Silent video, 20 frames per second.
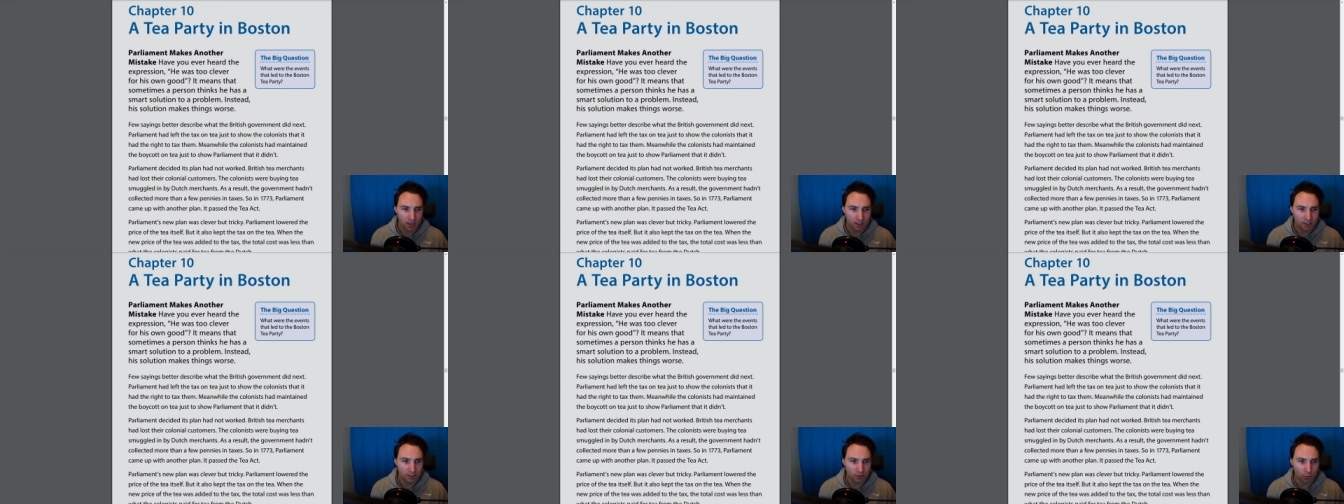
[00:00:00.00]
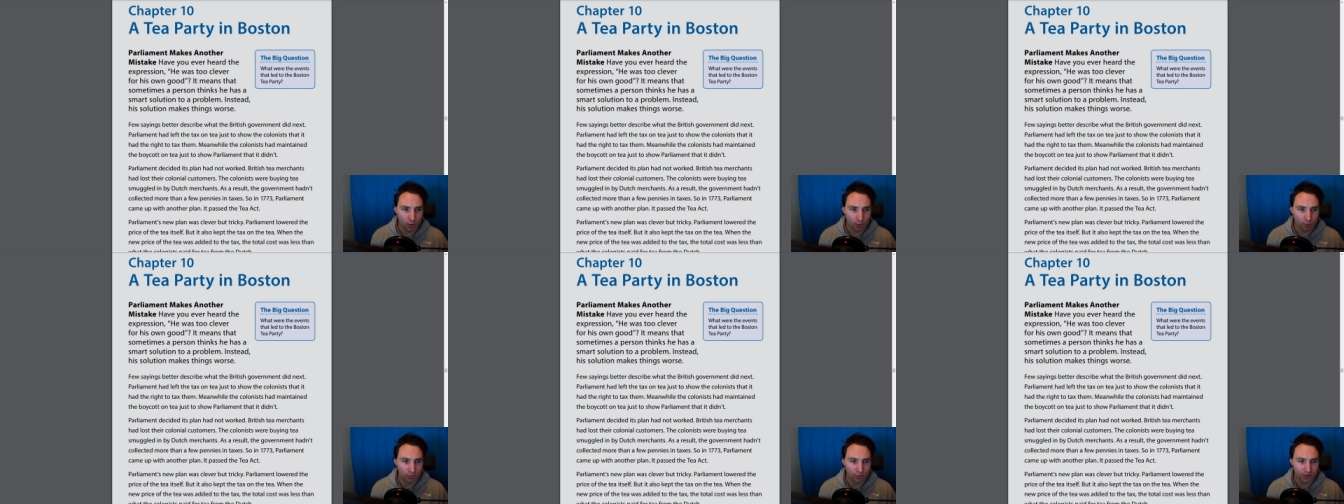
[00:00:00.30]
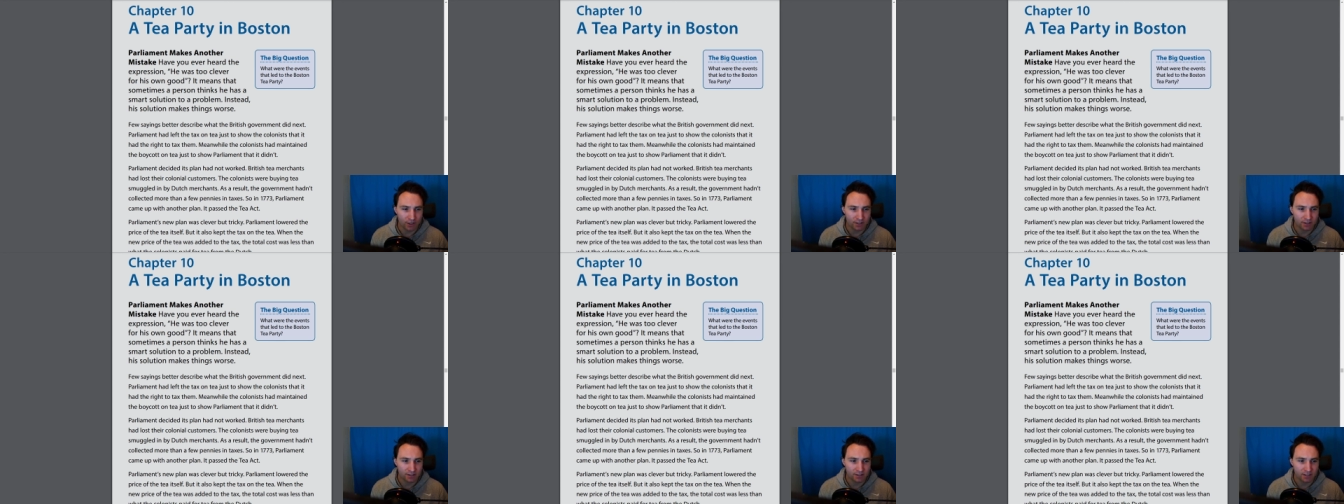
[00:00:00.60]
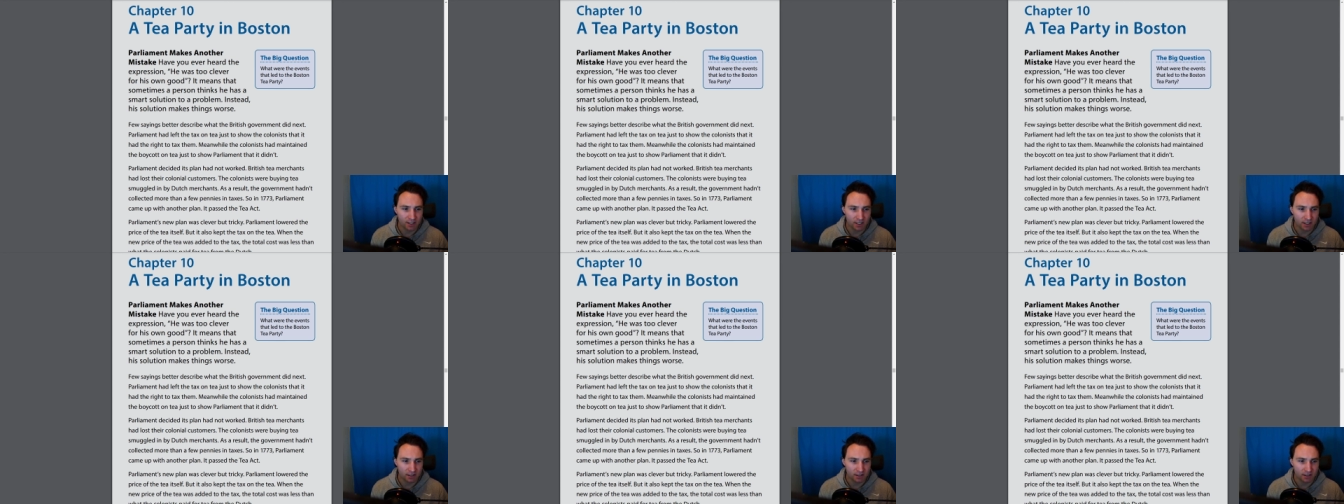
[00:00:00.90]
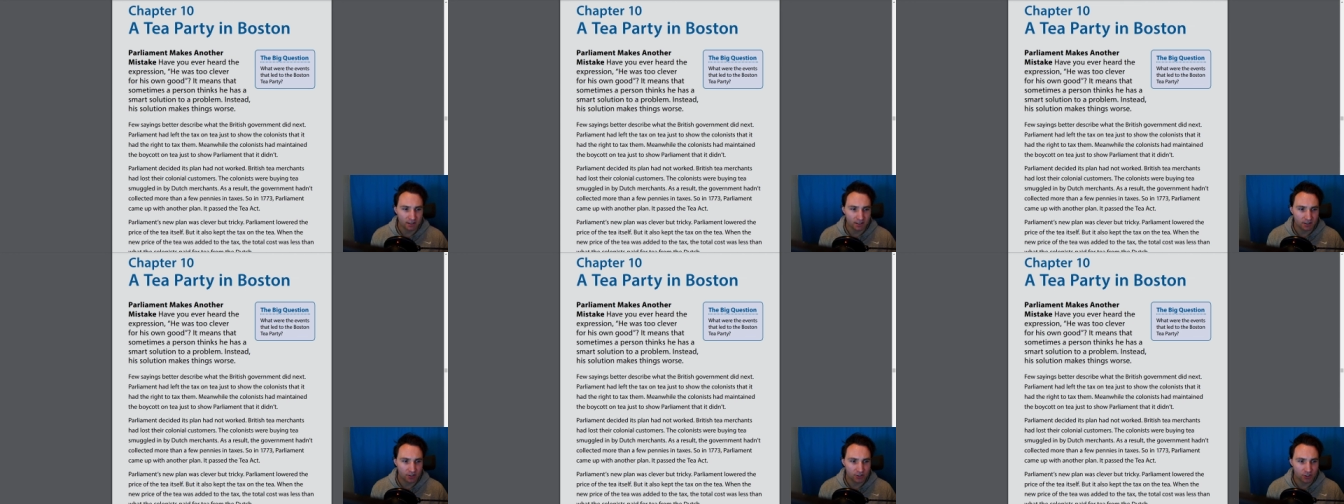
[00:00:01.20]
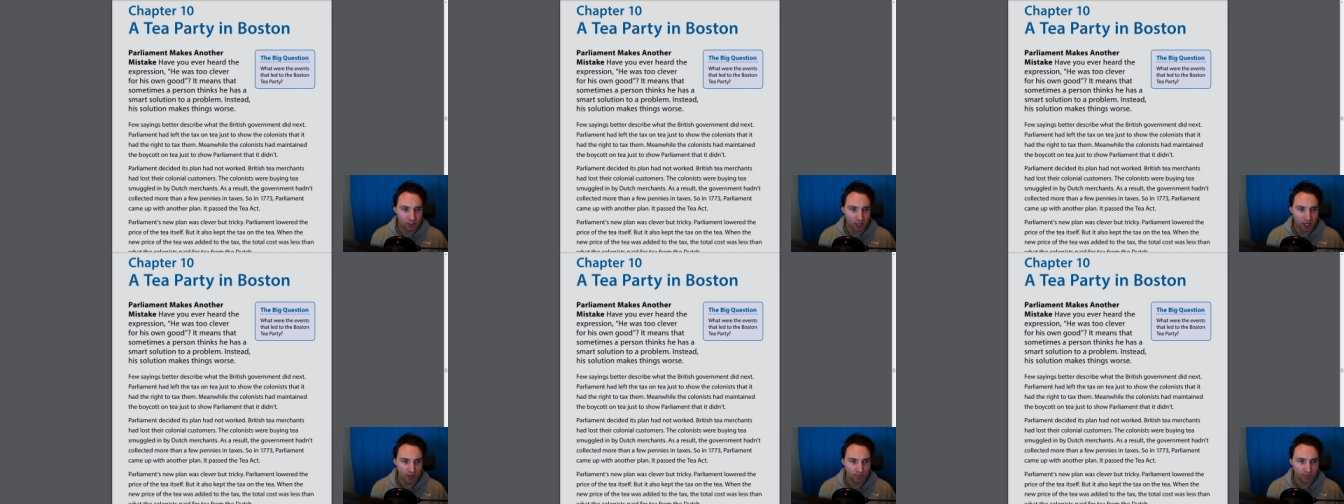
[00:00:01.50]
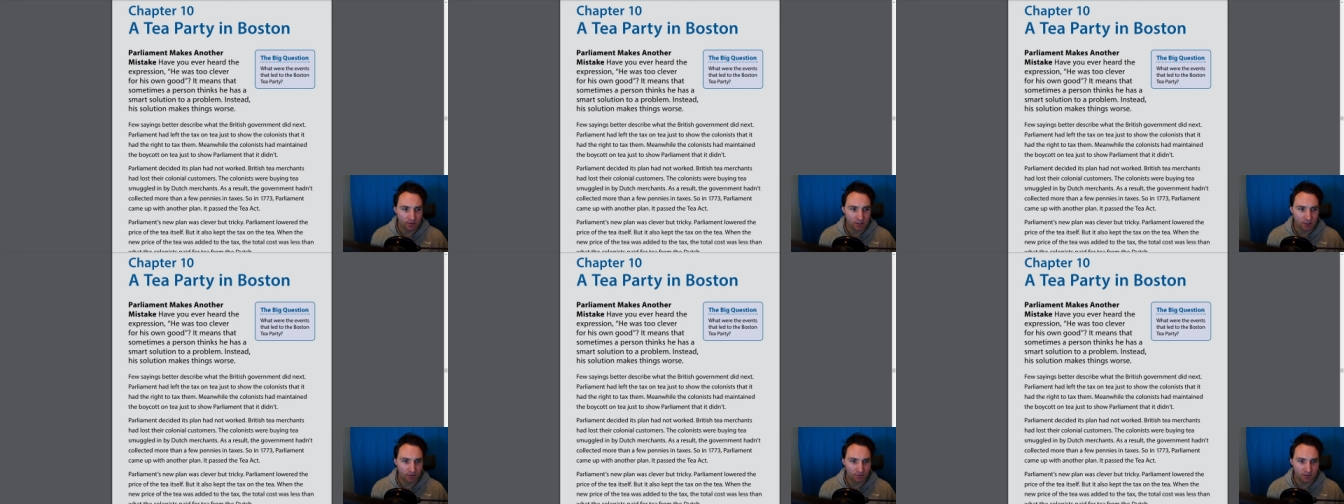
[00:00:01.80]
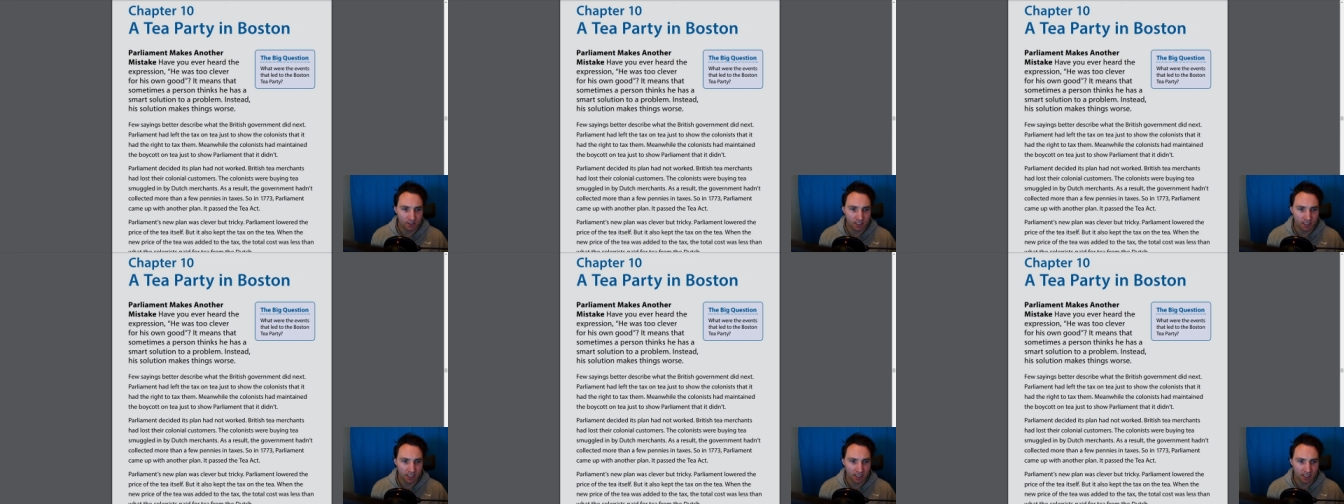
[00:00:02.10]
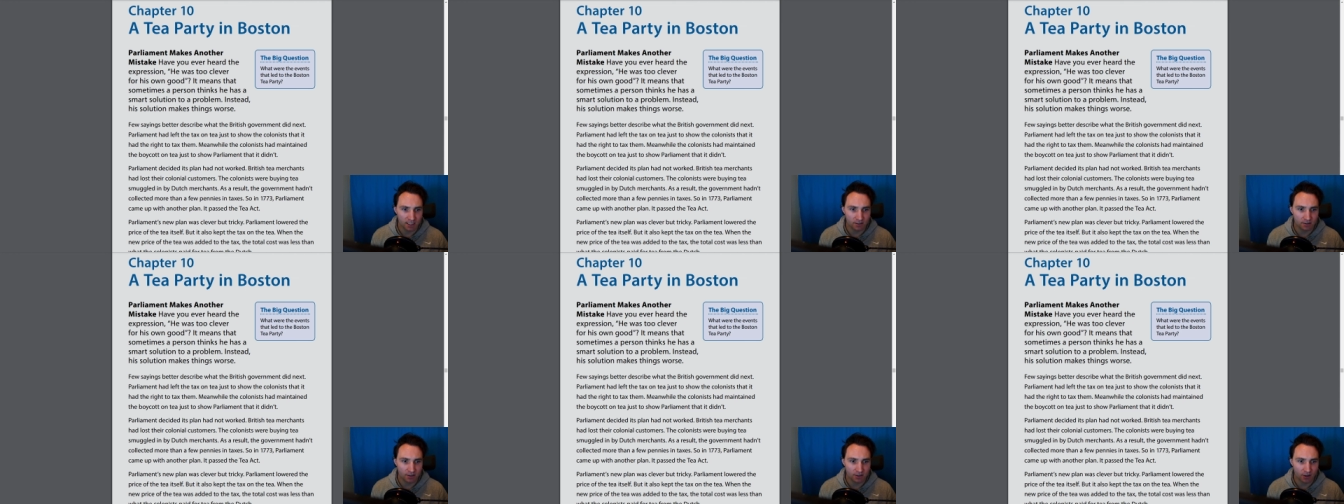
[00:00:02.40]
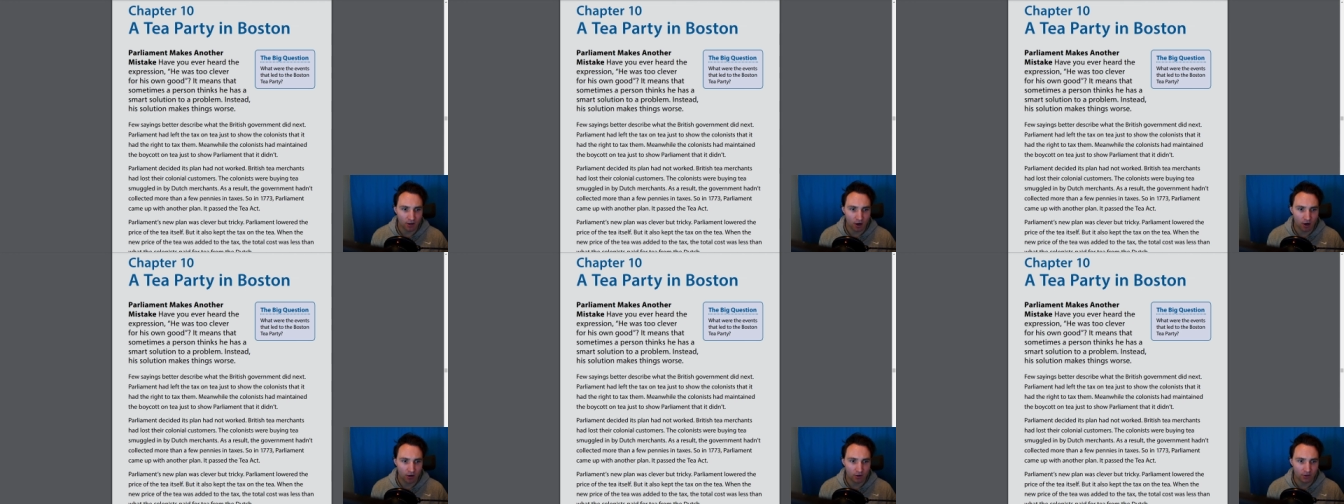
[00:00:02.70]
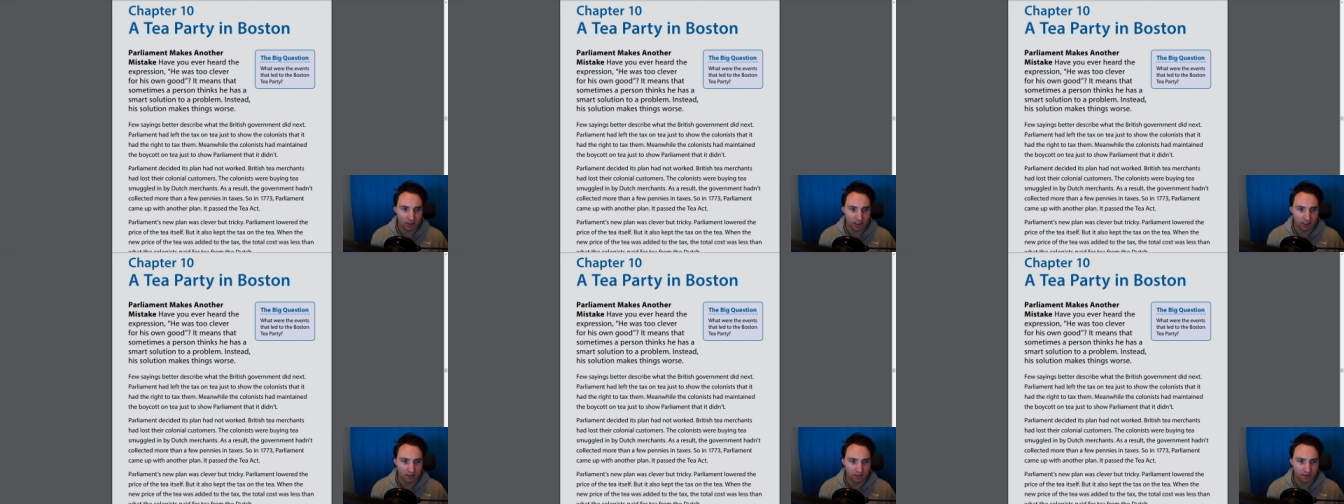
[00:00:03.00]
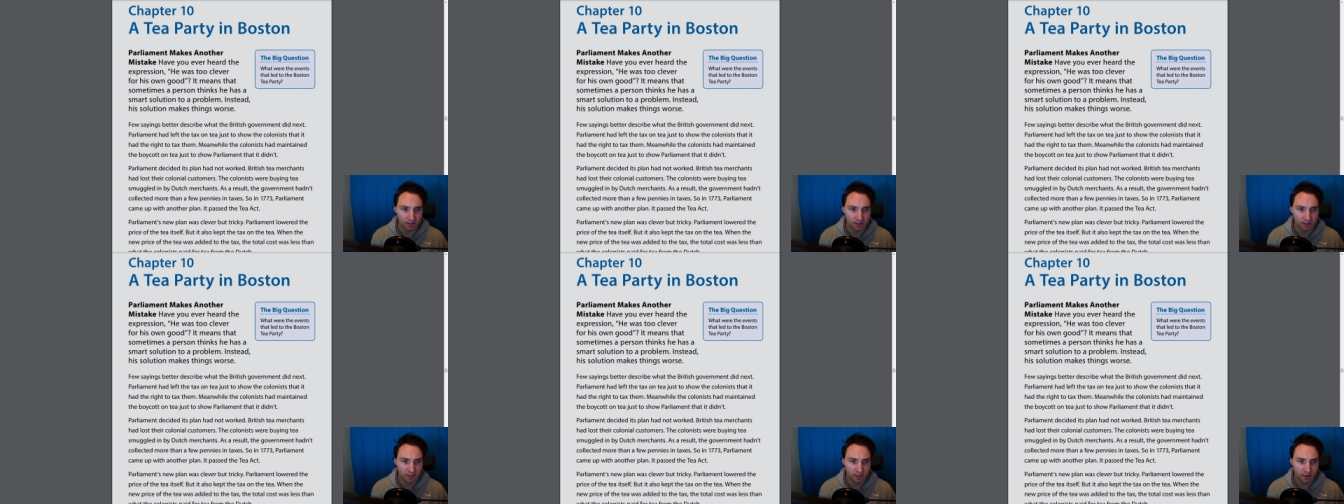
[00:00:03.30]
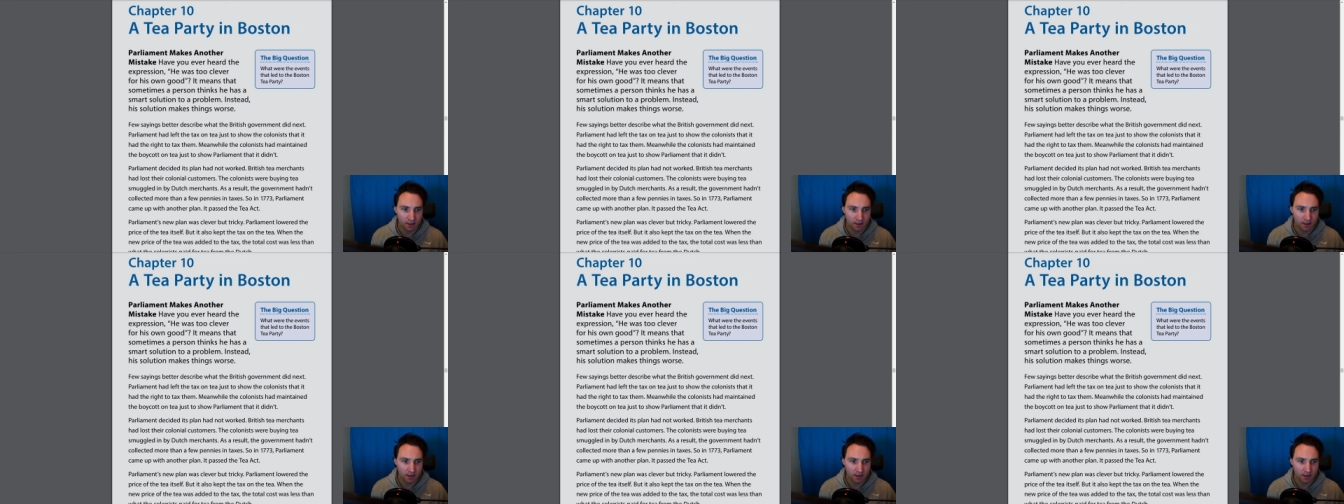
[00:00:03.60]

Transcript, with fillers: So when Britain sent ships of tea to the colonies,